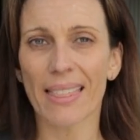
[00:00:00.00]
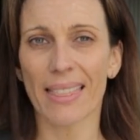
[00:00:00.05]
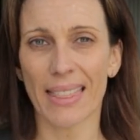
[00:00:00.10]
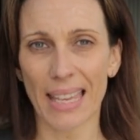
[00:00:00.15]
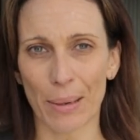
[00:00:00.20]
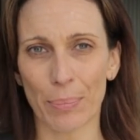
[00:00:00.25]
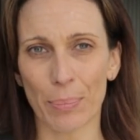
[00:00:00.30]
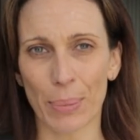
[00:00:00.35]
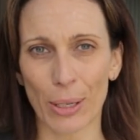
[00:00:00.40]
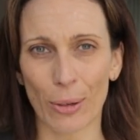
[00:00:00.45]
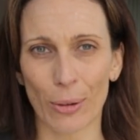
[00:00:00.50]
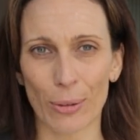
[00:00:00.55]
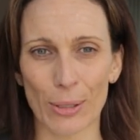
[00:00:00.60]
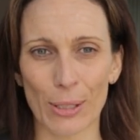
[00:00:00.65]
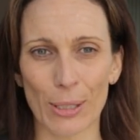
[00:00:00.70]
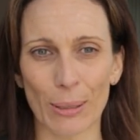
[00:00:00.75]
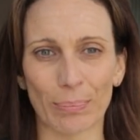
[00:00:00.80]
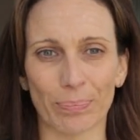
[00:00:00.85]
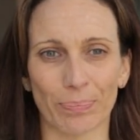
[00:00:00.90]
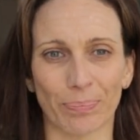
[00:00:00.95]
then
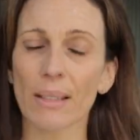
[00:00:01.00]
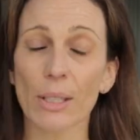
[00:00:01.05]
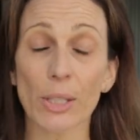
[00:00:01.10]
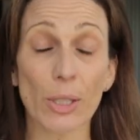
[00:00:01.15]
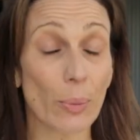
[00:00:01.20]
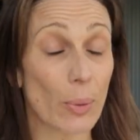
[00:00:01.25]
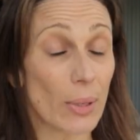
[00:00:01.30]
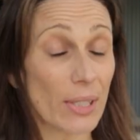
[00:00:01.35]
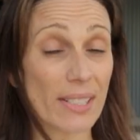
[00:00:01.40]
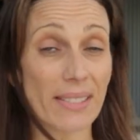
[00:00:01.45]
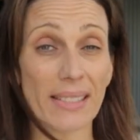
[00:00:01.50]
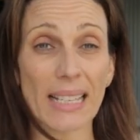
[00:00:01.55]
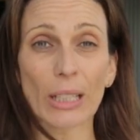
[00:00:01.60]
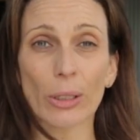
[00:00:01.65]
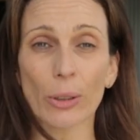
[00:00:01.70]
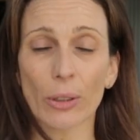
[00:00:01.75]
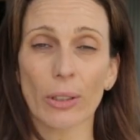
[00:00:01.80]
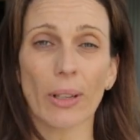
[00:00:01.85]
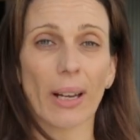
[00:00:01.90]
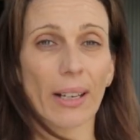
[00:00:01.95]
beyond. So, what does that
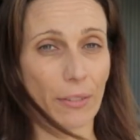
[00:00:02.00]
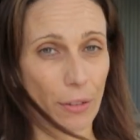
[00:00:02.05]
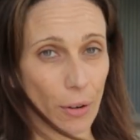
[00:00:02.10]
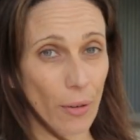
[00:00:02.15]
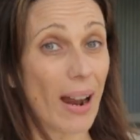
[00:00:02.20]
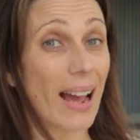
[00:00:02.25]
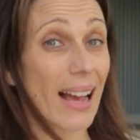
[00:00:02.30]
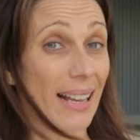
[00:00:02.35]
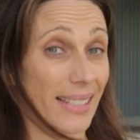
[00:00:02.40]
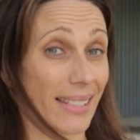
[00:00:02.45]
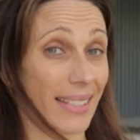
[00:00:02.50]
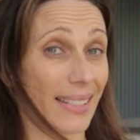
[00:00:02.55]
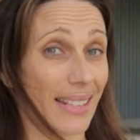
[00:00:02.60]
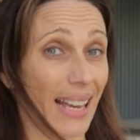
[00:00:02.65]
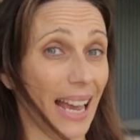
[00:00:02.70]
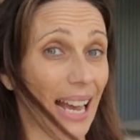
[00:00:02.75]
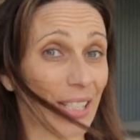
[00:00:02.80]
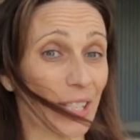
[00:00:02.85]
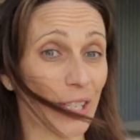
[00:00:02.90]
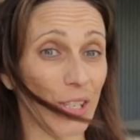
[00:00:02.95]
look like for us
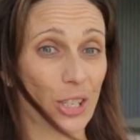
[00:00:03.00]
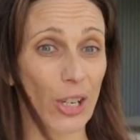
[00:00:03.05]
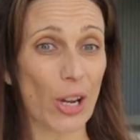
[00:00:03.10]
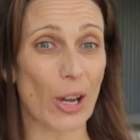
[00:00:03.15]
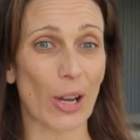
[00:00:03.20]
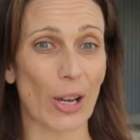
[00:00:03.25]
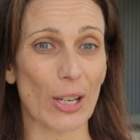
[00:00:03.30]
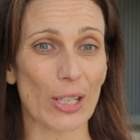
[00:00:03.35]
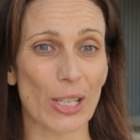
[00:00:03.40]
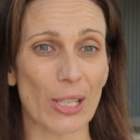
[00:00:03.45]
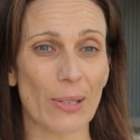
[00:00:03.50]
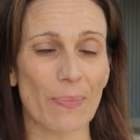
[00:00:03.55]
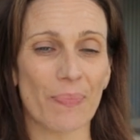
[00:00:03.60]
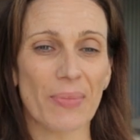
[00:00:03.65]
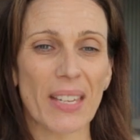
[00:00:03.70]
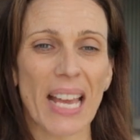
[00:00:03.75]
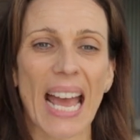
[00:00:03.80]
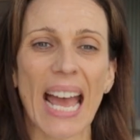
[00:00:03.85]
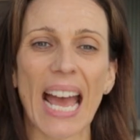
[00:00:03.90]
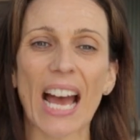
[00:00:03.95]
as a church?
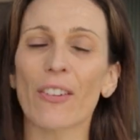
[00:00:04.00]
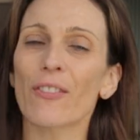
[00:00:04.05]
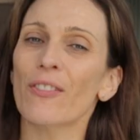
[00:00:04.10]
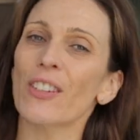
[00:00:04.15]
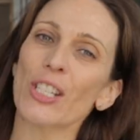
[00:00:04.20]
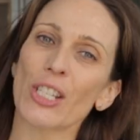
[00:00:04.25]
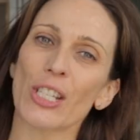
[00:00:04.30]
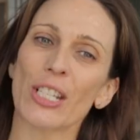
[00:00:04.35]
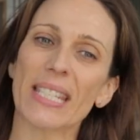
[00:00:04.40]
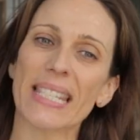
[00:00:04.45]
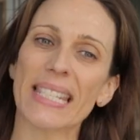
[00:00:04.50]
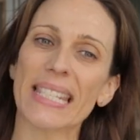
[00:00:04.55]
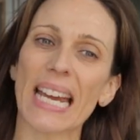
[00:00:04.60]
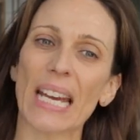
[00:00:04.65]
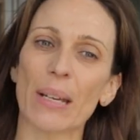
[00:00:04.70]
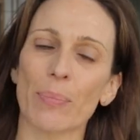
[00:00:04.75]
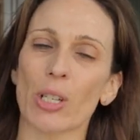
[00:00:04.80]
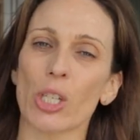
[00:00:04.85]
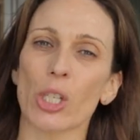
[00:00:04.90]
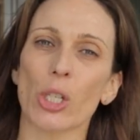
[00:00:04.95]
Our vision
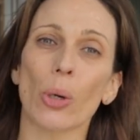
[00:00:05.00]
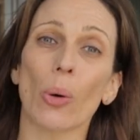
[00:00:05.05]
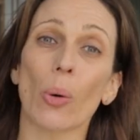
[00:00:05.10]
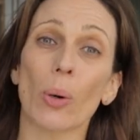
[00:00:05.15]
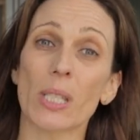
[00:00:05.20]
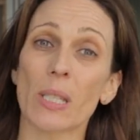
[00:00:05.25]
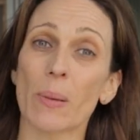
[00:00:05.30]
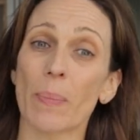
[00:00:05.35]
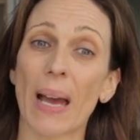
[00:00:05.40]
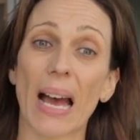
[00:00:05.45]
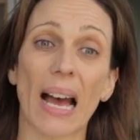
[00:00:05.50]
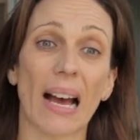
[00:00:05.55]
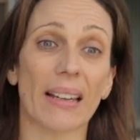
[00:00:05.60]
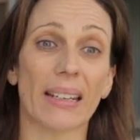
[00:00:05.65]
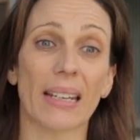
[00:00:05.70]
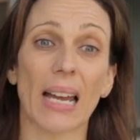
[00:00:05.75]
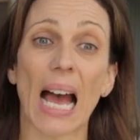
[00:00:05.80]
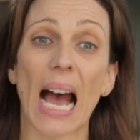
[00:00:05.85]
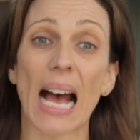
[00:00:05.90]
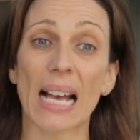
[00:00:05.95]
statement talks
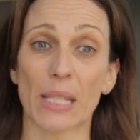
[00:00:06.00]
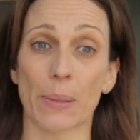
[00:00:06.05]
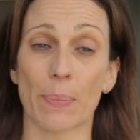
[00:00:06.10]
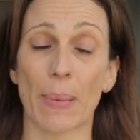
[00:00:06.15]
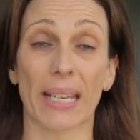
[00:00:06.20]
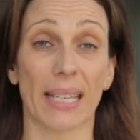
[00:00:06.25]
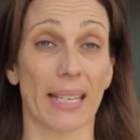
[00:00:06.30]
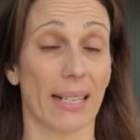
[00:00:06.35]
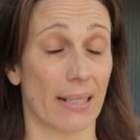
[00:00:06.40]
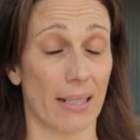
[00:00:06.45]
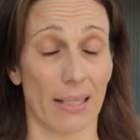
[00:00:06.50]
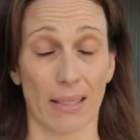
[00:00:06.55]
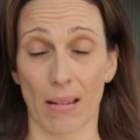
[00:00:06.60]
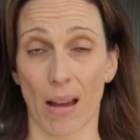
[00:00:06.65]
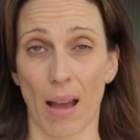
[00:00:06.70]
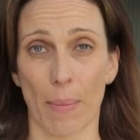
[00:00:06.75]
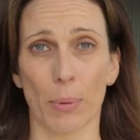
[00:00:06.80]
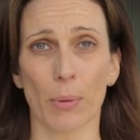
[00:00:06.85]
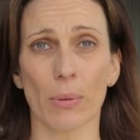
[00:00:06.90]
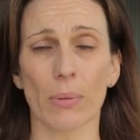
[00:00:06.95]
about us making
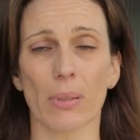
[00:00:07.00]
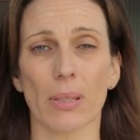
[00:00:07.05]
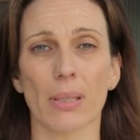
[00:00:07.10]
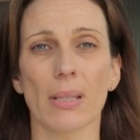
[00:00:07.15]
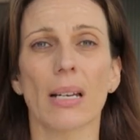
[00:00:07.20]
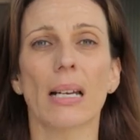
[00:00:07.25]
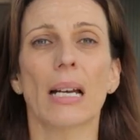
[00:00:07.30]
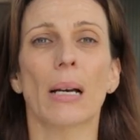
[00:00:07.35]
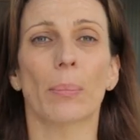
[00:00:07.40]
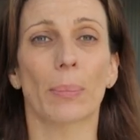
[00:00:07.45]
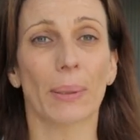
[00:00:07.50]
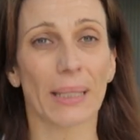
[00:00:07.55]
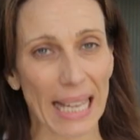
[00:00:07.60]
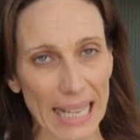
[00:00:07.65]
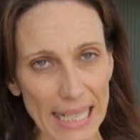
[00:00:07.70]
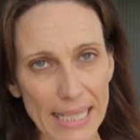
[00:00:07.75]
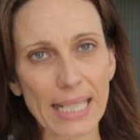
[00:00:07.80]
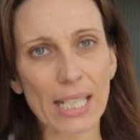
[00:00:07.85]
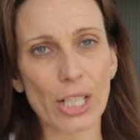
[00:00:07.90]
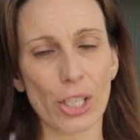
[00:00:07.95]
disciples,
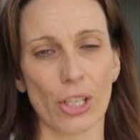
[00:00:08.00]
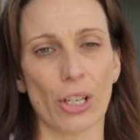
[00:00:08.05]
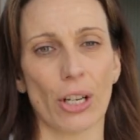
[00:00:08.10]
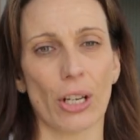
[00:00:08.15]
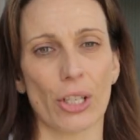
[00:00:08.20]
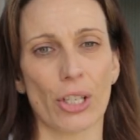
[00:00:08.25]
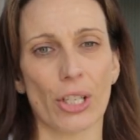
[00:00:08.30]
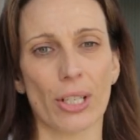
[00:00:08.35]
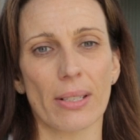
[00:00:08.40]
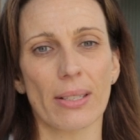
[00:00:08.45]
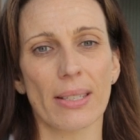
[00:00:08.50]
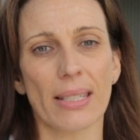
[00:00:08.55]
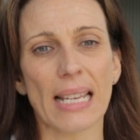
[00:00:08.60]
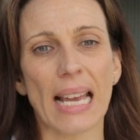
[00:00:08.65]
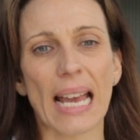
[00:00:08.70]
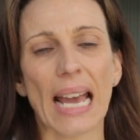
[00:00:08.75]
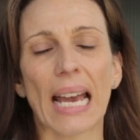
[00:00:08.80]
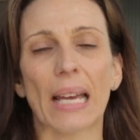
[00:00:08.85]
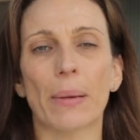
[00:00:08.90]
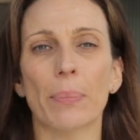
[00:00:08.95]
planting churches,
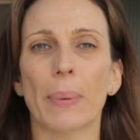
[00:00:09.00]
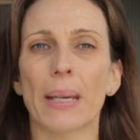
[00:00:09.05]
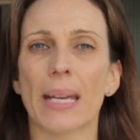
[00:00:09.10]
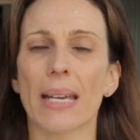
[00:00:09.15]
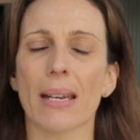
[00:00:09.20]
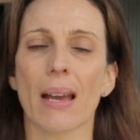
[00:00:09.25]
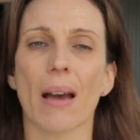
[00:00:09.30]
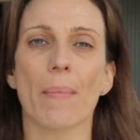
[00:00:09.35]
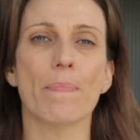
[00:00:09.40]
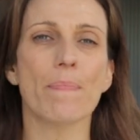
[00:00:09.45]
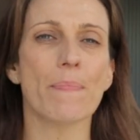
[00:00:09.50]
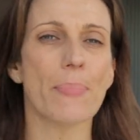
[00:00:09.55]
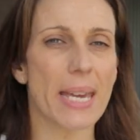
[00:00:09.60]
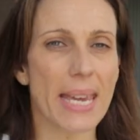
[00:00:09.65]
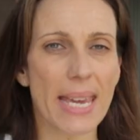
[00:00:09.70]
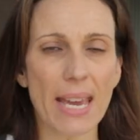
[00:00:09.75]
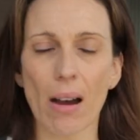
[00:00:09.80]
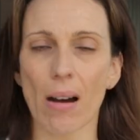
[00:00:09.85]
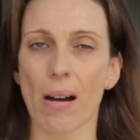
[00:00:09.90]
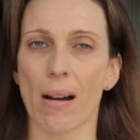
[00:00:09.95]
and being a
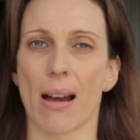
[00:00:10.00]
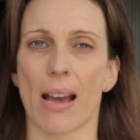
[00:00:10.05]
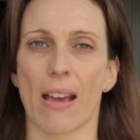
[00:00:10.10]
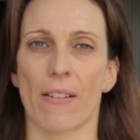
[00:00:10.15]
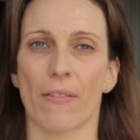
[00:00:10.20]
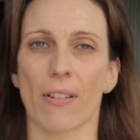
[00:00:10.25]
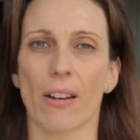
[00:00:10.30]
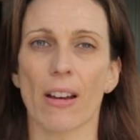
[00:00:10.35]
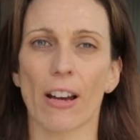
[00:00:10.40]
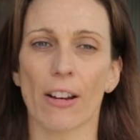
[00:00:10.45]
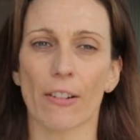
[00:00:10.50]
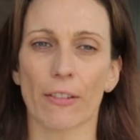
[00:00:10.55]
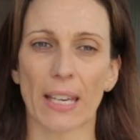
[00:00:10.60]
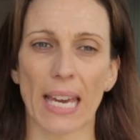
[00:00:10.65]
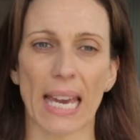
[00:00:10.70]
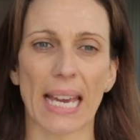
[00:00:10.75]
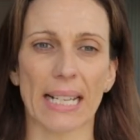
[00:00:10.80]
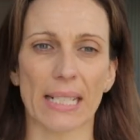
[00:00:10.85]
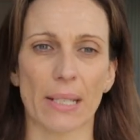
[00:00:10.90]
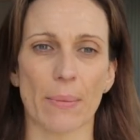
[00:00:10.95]
beehive of
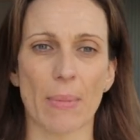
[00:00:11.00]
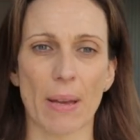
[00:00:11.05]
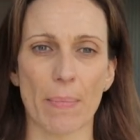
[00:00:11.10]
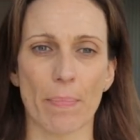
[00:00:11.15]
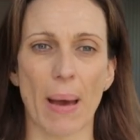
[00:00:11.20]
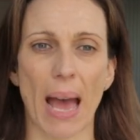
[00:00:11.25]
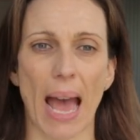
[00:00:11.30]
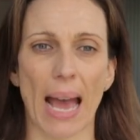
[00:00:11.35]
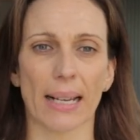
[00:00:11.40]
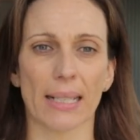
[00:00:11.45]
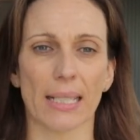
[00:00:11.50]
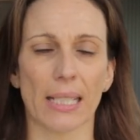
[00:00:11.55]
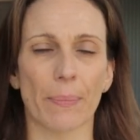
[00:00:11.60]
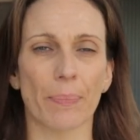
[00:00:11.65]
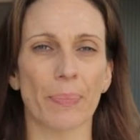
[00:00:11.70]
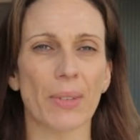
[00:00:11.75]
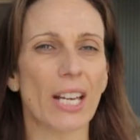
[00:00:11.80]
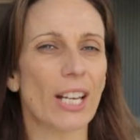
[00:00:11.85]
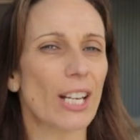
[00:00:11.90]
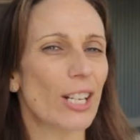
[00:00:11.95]
kingdom impact.
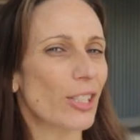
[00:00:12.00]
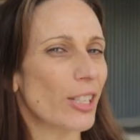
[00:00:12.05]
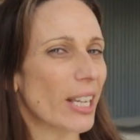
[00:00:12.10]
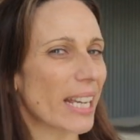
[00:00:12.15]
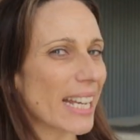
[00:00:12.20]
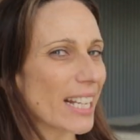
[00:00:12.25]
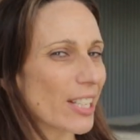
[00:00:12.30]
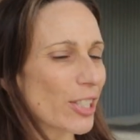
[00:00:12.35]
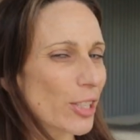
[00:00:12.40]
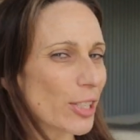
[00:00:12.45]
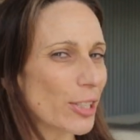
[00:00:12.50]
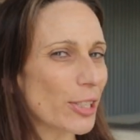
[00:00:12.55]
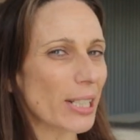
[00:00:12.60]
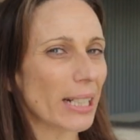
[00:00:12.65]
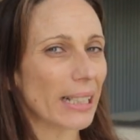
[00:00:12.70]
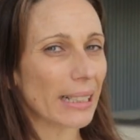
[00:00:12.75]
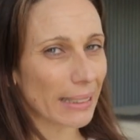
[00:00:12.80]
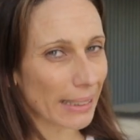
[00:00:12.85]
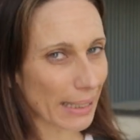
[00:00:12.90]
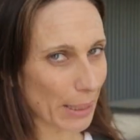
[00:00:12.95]
So here's just
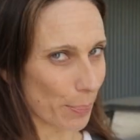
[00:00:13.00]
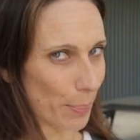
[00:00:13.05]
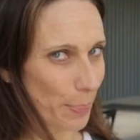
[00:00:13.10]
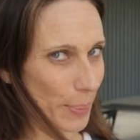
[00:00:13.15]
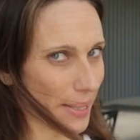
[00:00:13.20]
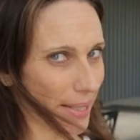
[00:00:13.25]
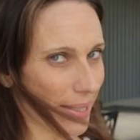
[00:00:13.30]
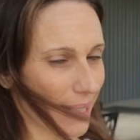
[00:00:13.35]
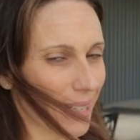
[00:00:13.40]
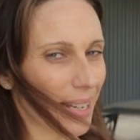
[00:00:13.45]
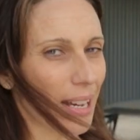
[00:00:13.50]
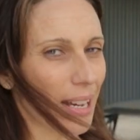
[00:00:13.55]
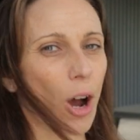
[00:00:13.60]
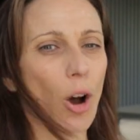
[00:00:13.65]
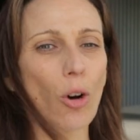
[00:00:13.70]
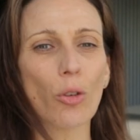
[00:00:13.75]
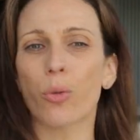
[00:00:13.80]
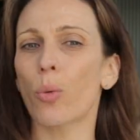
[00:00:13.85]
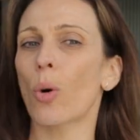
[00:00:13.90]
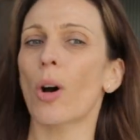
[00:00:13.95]
a glimpse
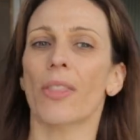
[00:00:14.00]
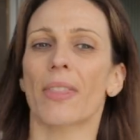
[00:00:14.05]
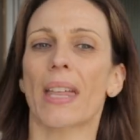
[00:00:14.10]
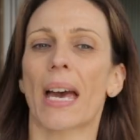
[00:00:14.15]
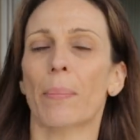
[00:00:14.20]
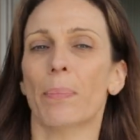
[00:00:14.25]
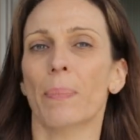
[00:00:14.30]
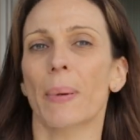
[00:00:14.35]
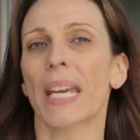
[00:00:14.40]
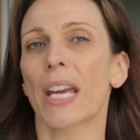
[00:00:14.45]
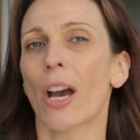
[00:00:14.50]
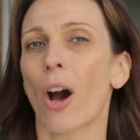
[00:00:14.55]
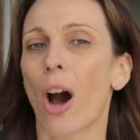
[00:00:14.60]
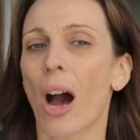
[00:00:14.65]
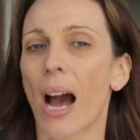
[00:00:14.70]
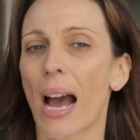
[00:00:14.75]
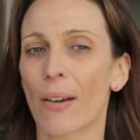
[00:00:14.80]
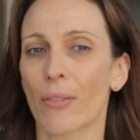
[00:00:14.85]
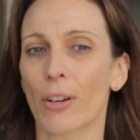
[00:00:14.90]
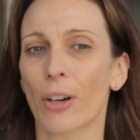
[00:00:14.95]
of what that
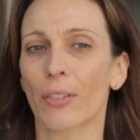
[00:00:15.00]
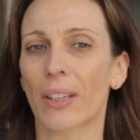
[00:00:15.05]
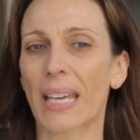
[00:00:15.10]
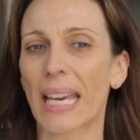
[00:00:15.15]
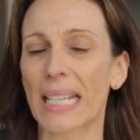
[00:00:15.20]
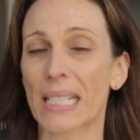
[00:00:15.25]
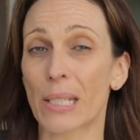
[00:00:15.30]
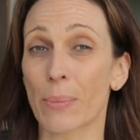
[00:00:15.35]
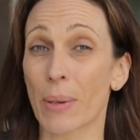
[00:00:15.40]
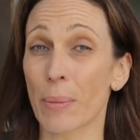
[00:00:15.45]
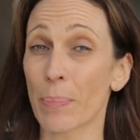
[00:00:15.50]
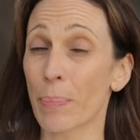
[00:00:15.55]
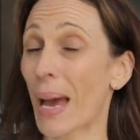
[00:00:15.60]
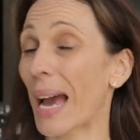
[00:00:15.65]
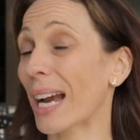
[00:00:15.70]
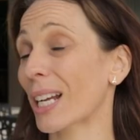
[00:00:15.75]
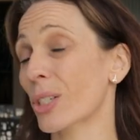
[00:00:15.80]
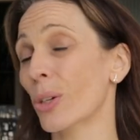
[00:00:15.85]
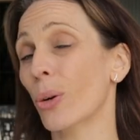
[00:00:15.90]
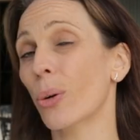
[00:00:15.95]
beehive of Kingdom
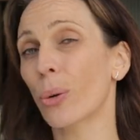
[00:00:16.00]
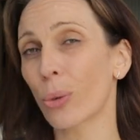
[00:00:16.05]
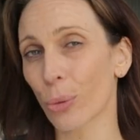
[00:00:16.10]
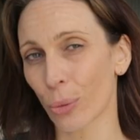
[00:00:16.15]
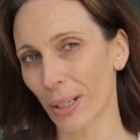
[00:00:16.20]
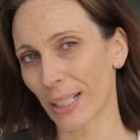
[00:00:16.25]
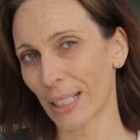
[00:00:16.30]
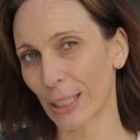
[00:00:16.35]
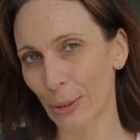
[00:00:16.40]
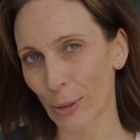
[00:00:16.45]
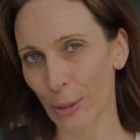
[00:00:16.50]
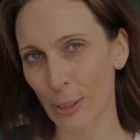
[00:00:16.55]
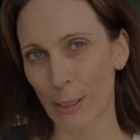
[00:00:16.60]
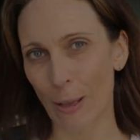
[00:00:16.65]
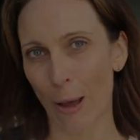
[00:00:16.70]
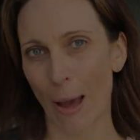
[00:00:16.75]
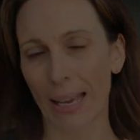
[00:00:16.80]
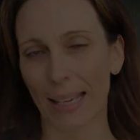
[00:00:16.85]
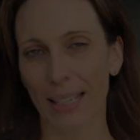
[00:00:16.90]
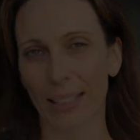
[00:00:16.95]
Impact already looks
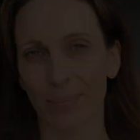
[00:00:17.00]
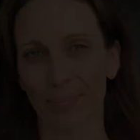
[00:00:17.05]
like.